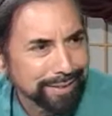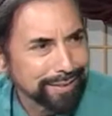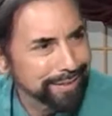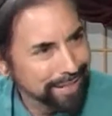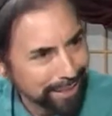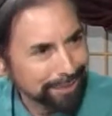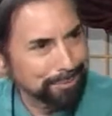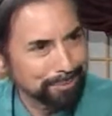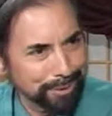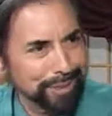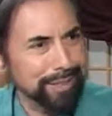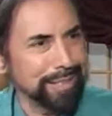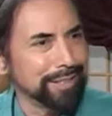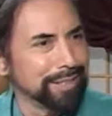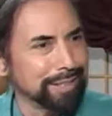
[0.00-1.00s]
That's
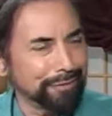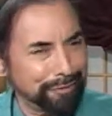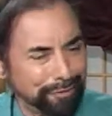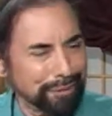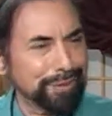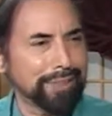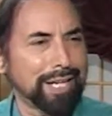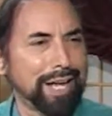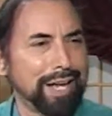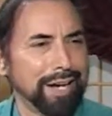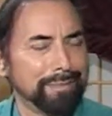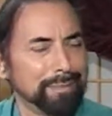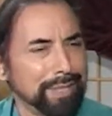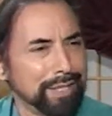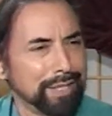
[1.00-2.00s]
really the first
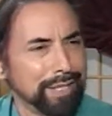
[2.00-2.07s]
time